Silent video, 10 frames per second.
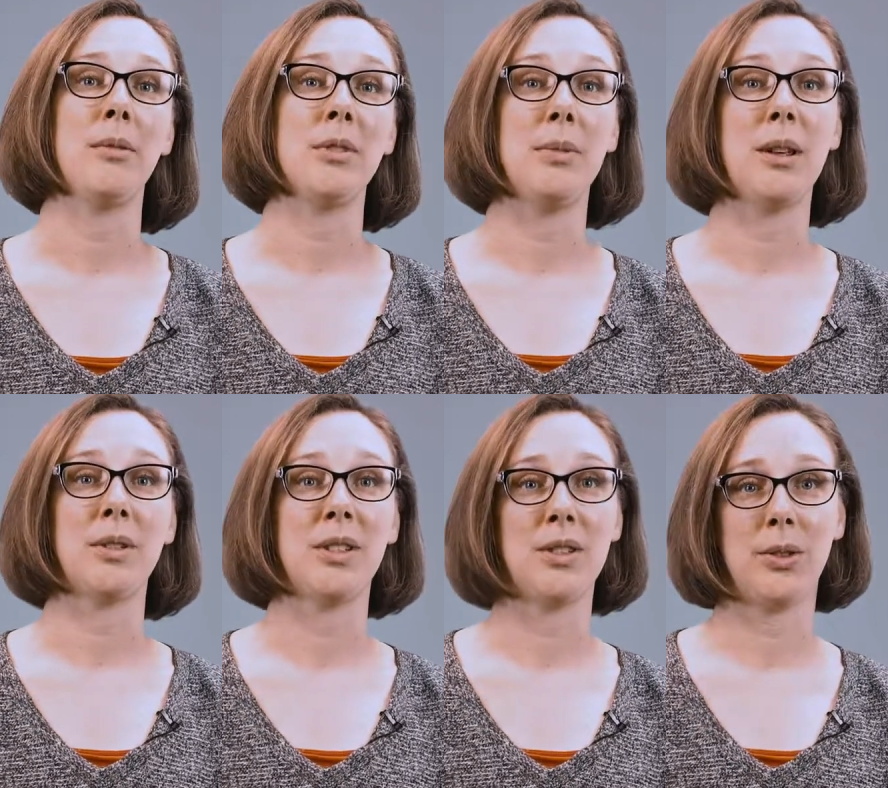to be
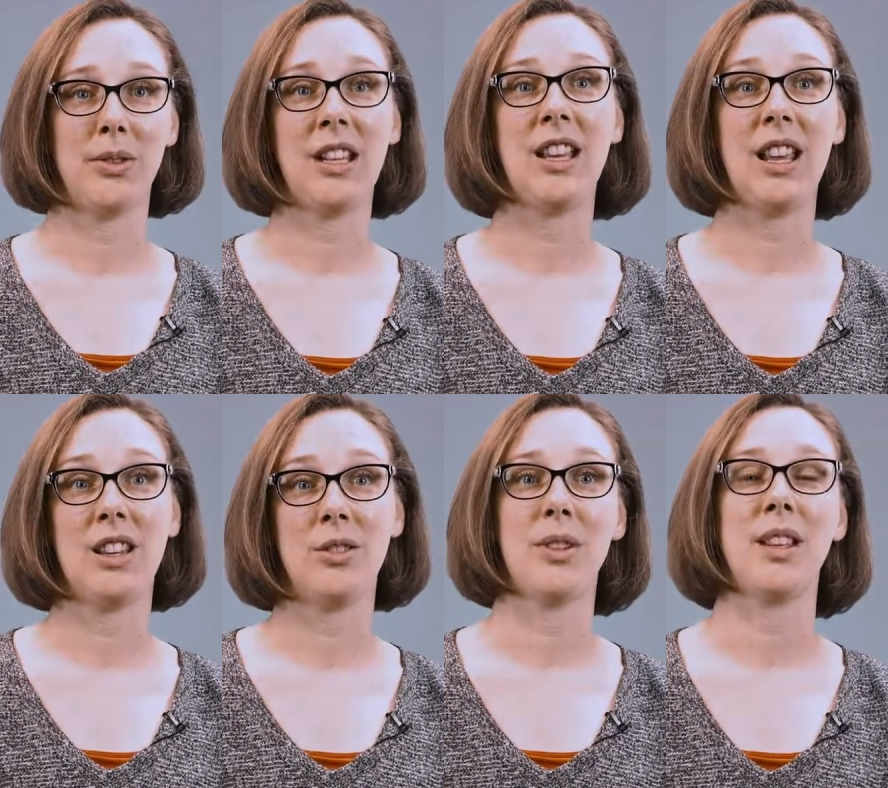able to sort of
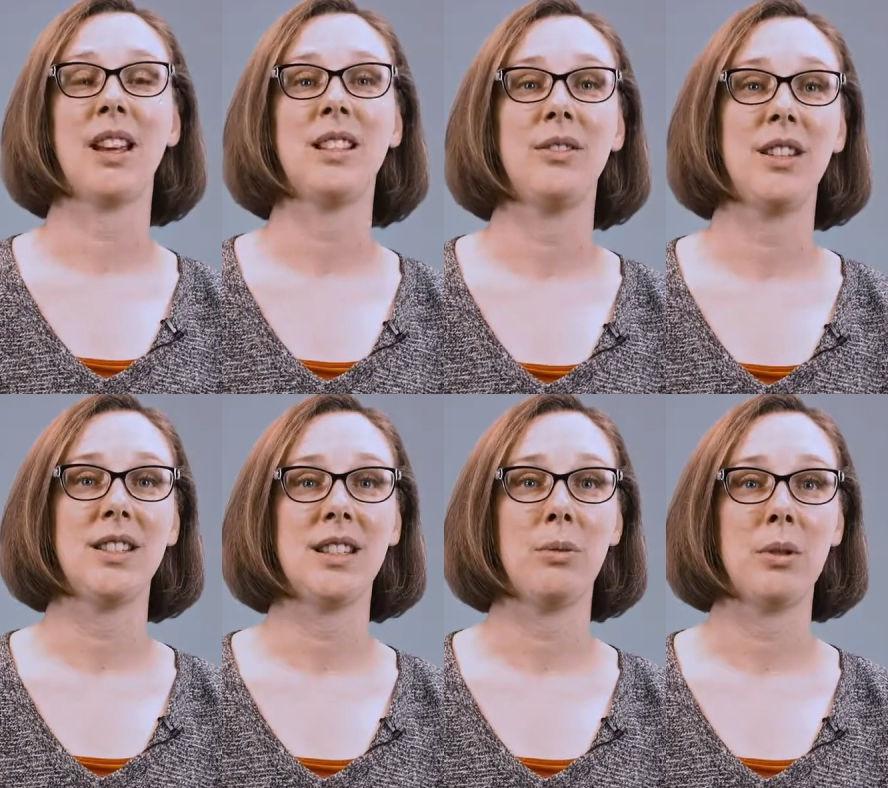engage with the
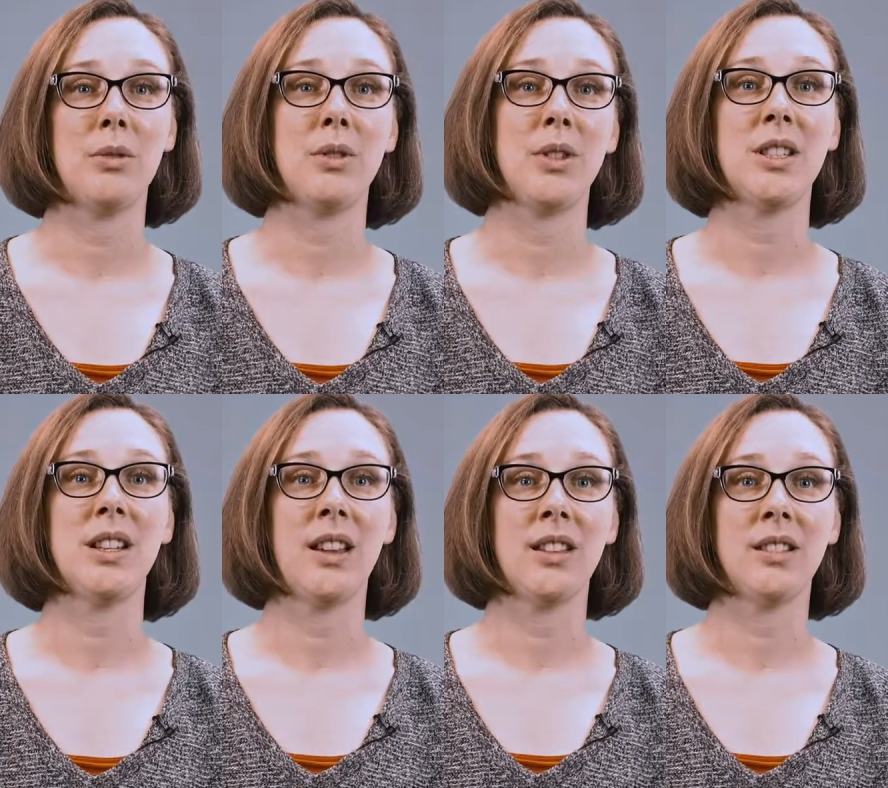activities that we were doing
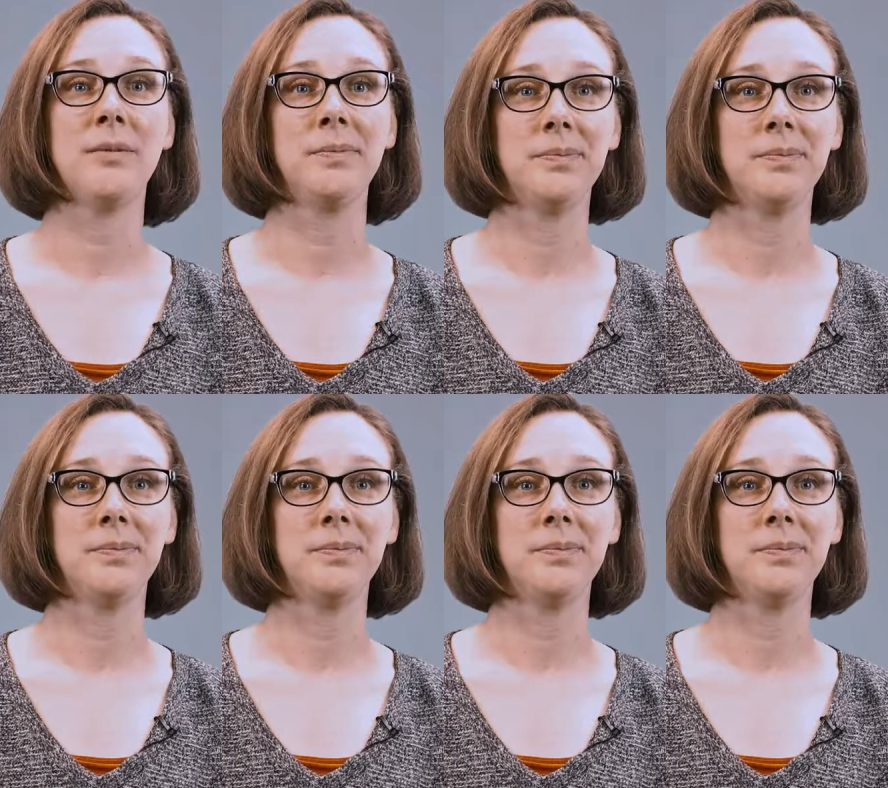together.